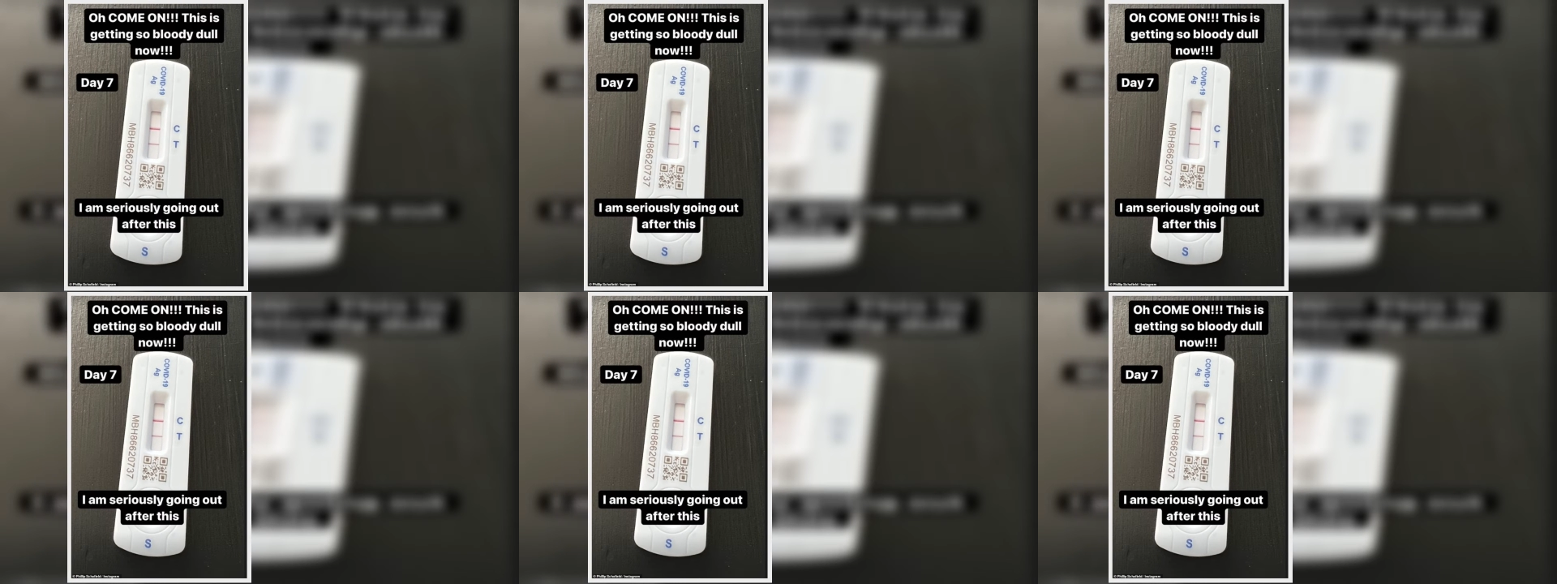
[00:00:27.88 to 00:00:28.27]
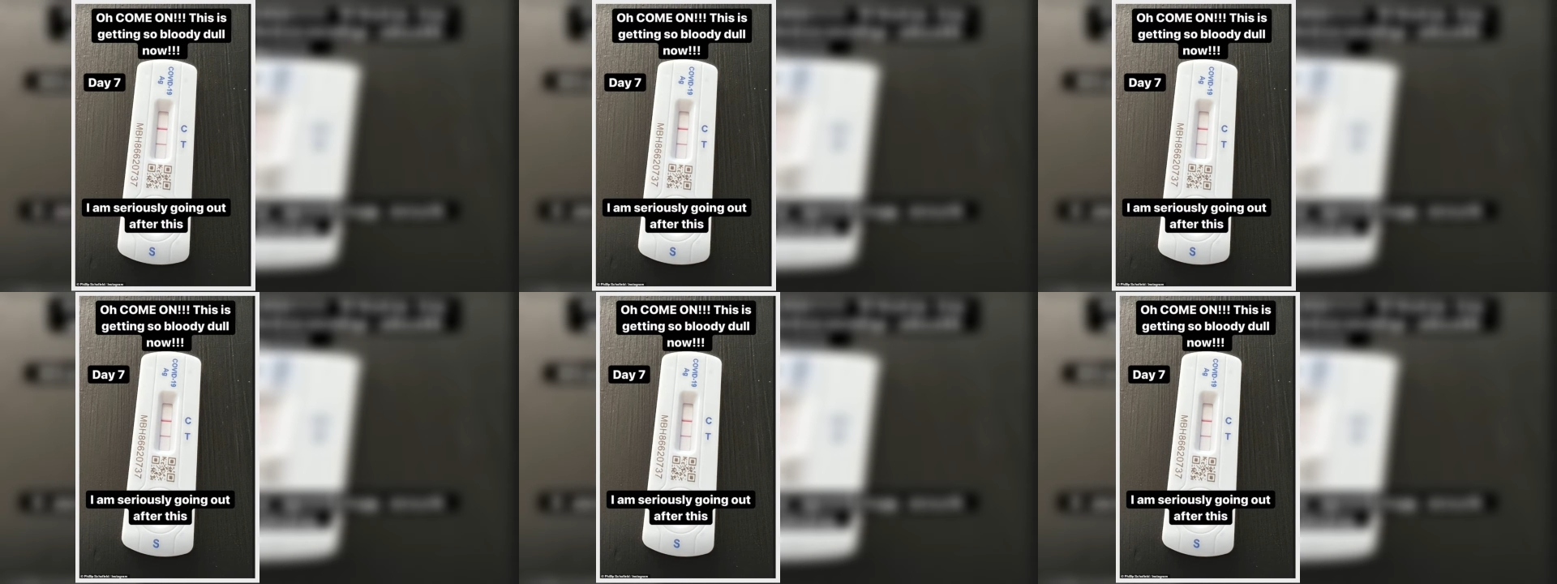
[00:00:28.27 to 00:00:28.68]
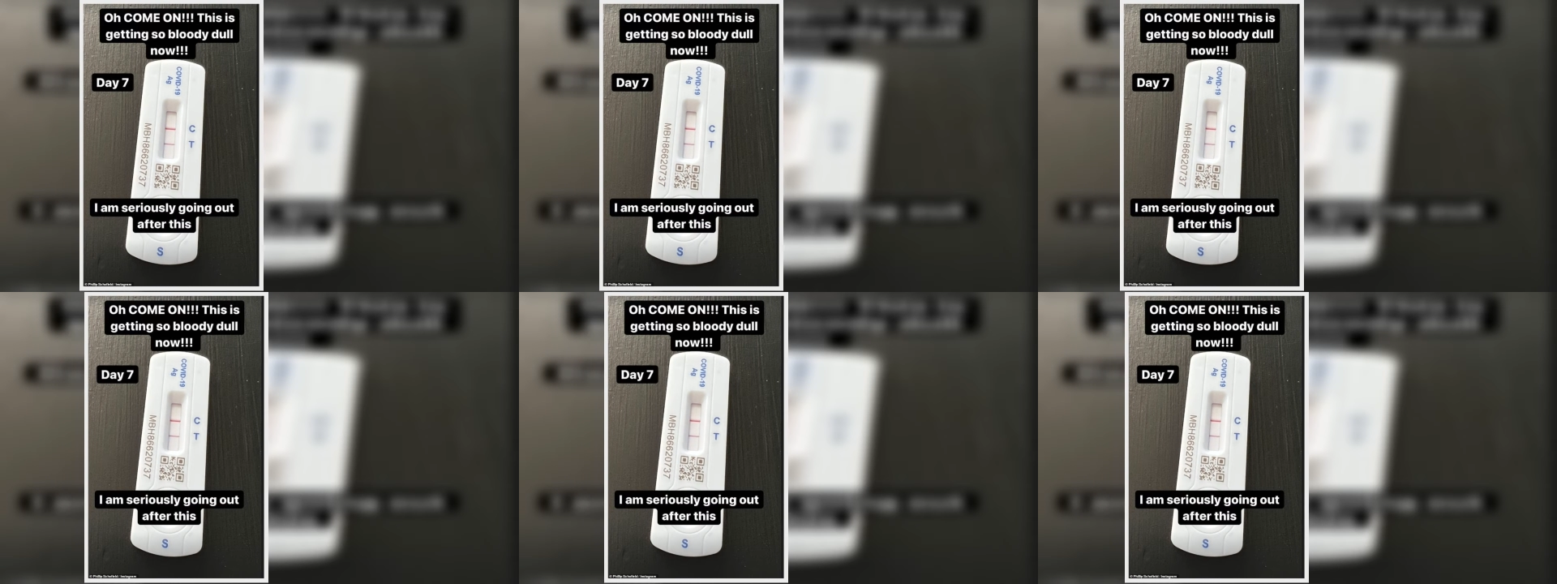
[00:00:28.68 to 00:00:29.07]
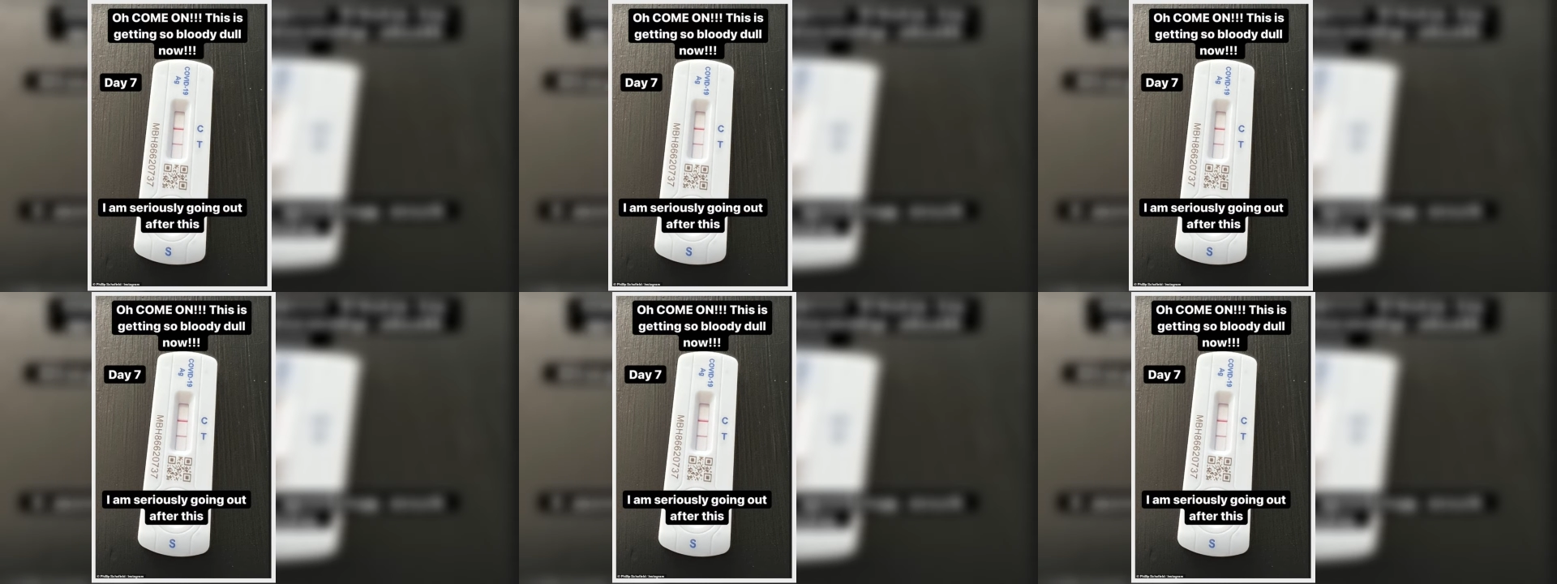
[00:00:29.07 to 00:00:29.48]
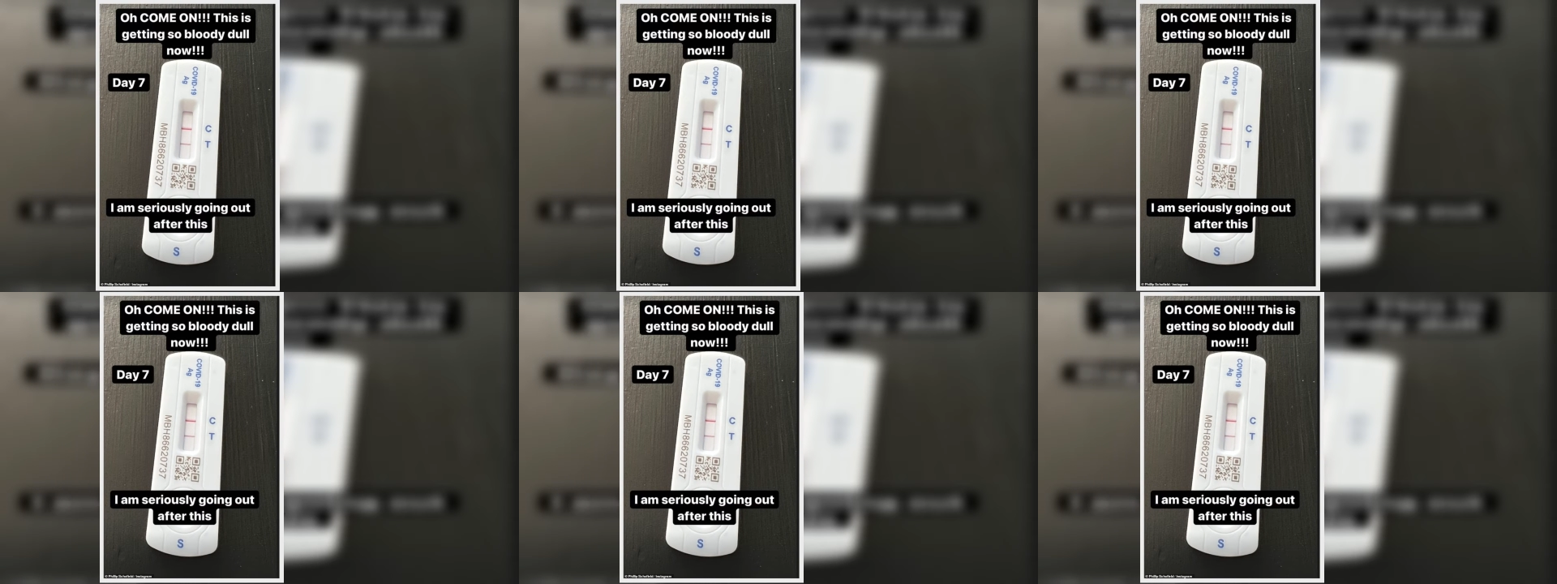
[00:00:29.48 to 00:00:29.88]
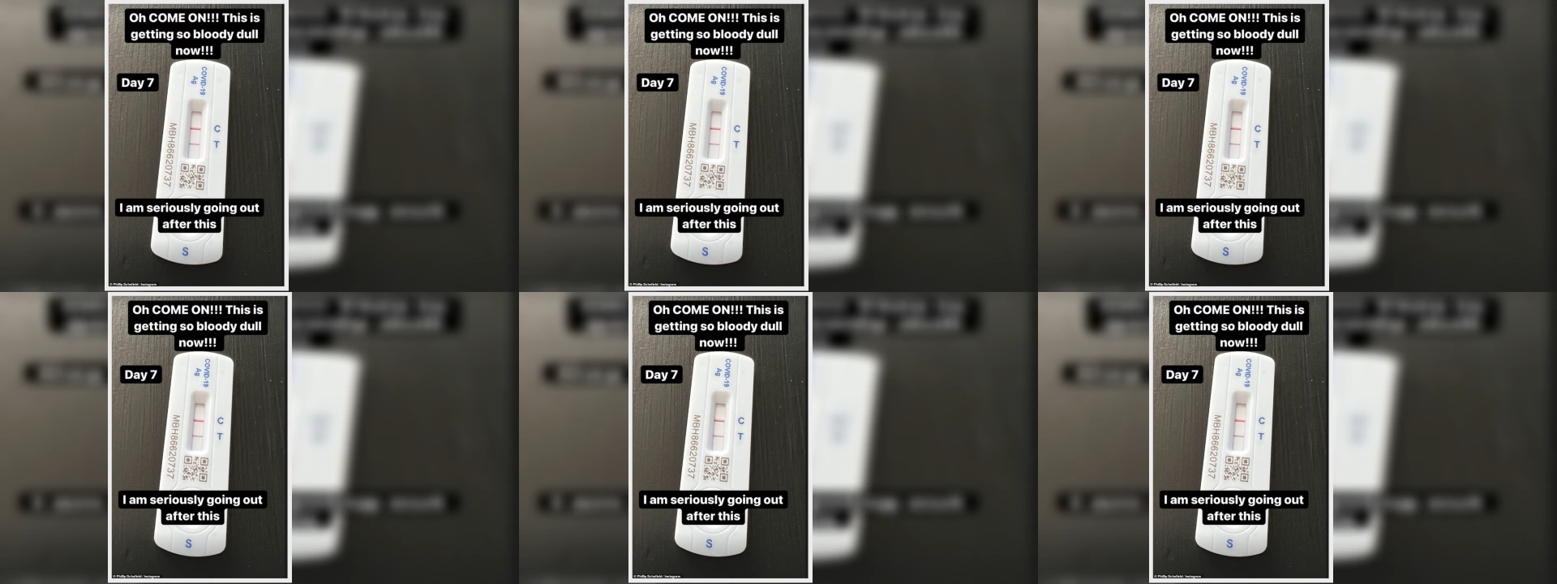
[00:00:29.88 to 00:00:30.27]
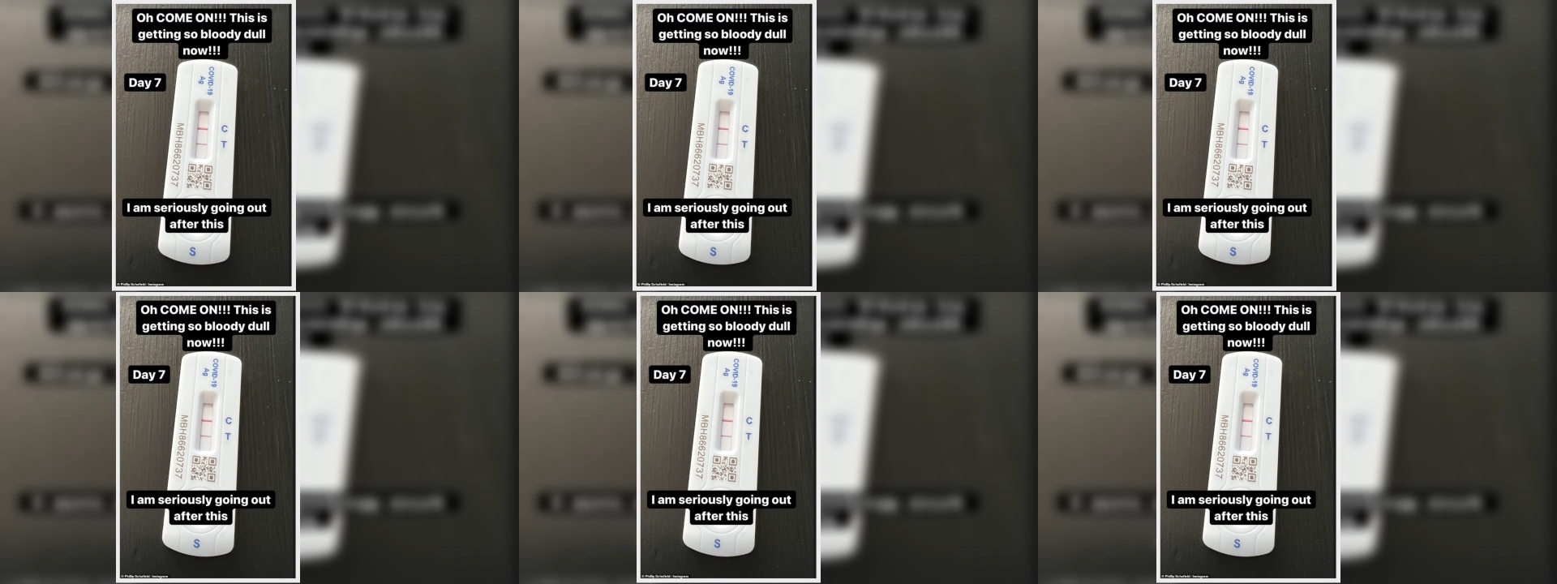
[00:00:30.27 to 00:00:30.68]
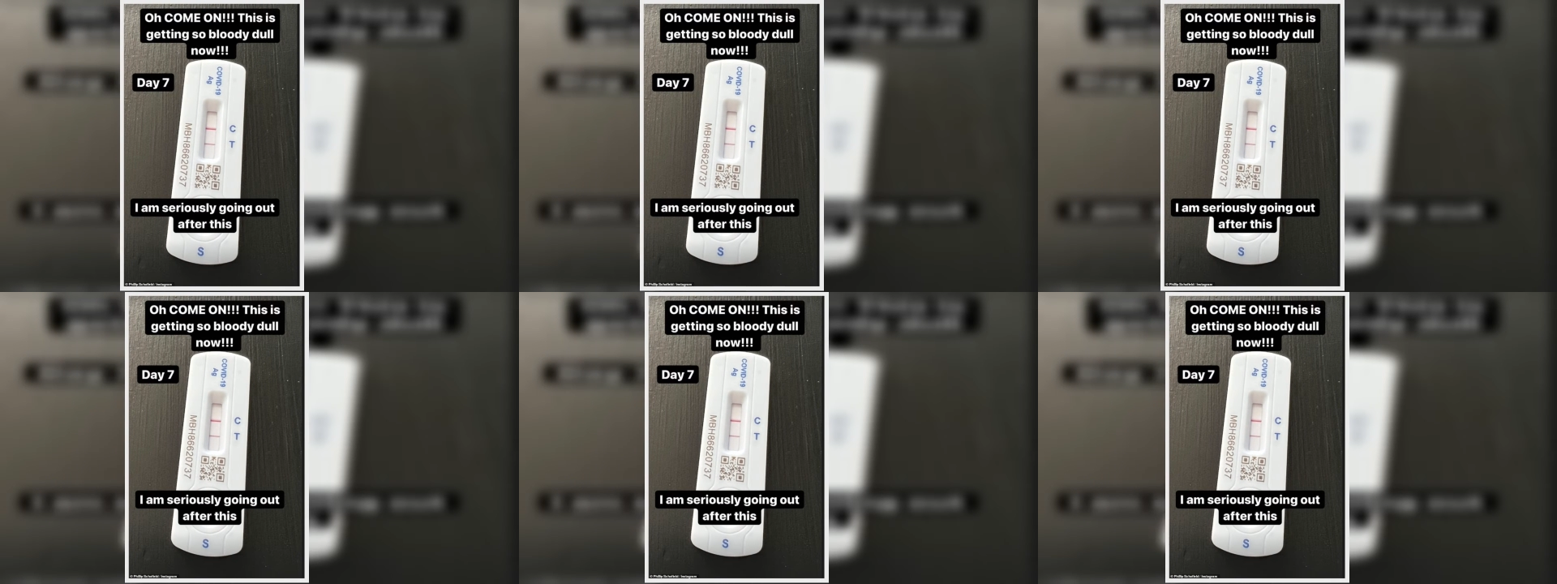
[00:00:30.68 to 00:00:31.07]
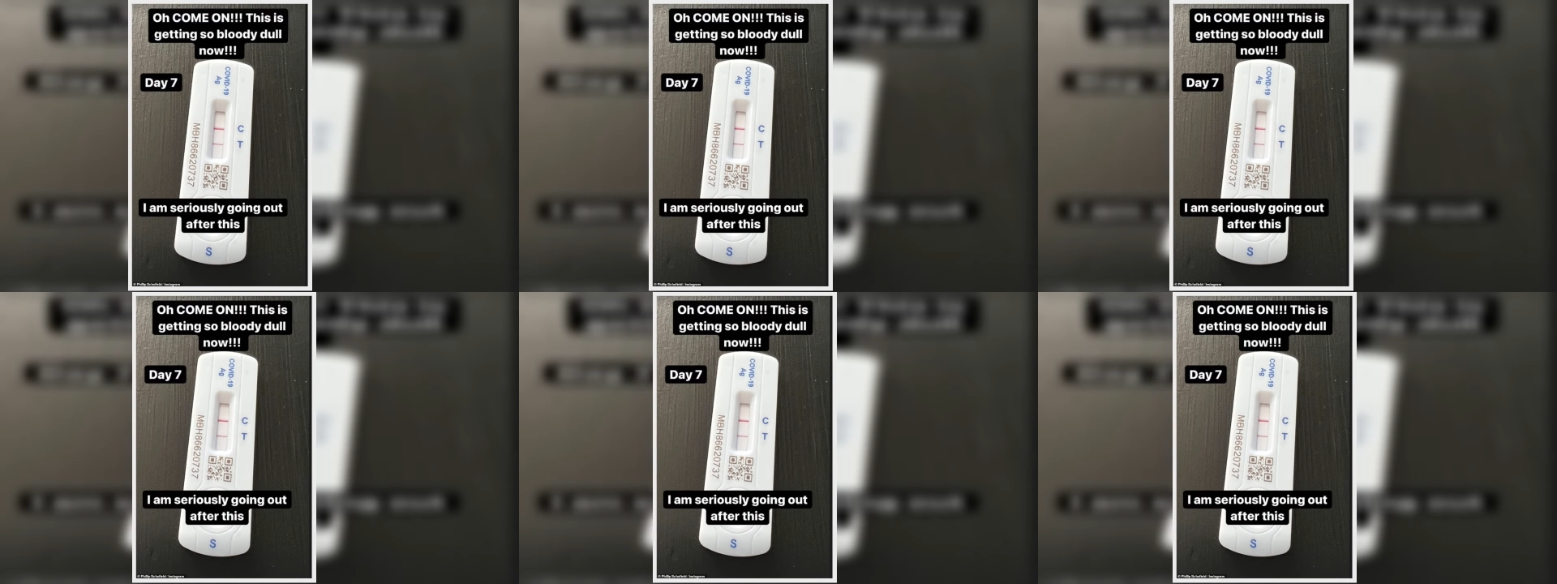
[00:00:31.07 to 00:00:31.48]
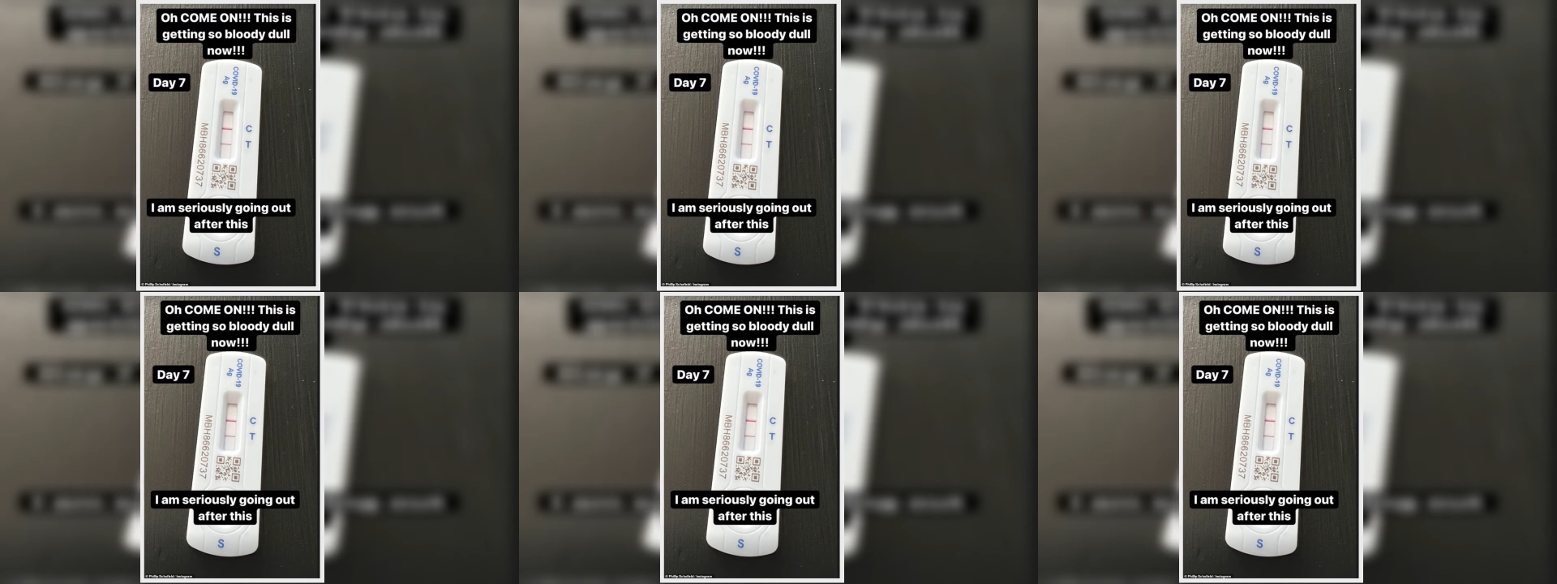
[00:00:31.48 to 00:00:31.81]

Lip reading: No face is visible, so there are no lips to read.